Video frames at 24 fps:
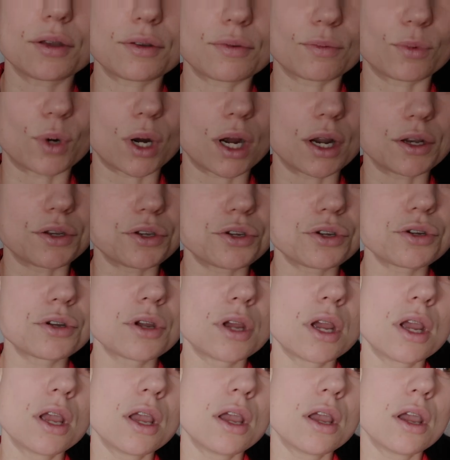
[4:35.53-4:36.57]
what,
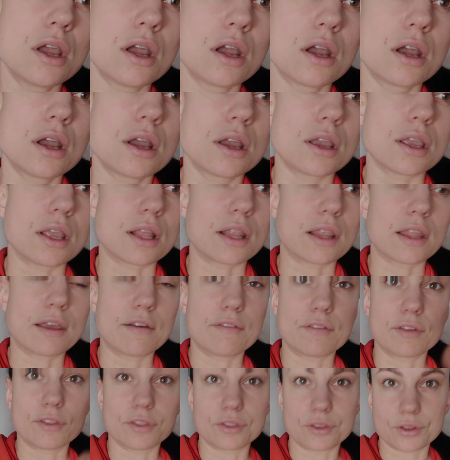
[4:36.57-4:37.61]

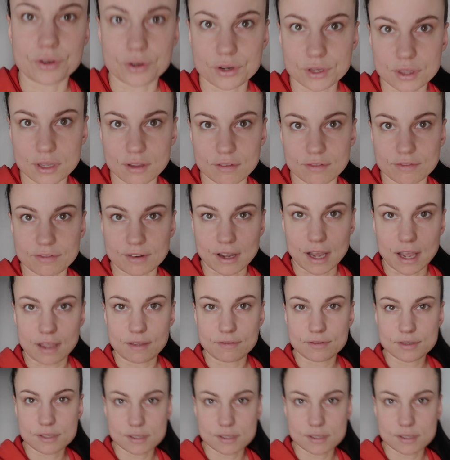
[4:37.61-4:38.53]
11:35,